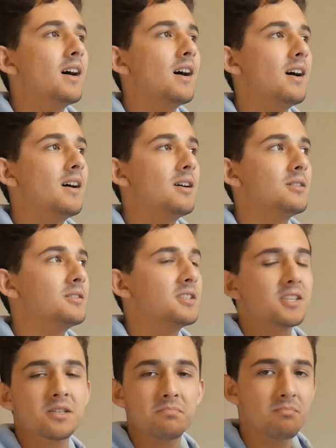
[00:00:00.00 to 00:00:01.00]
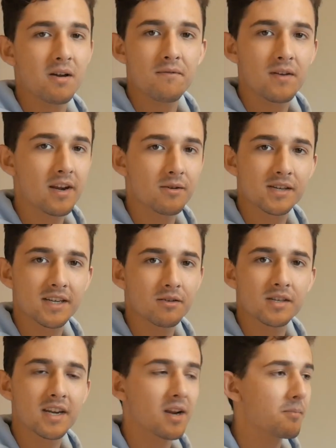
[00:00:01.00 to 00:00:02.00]
uh, just my video
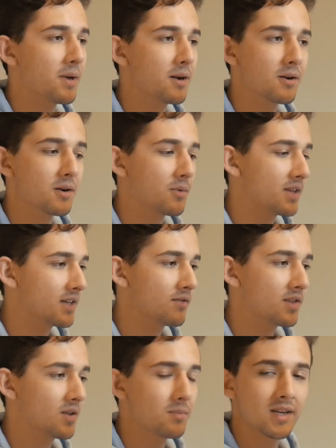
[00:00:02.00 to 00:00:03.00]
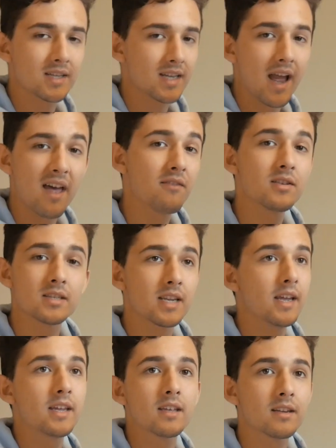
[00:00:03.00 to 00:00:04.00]
skills, getting better with everything because I haven't
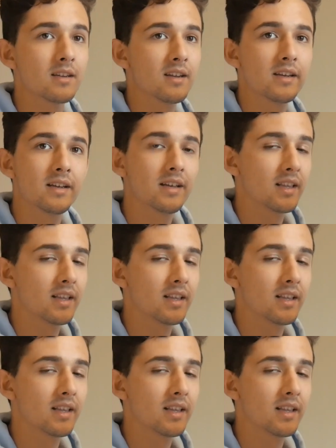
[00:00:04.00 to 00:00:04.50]
taken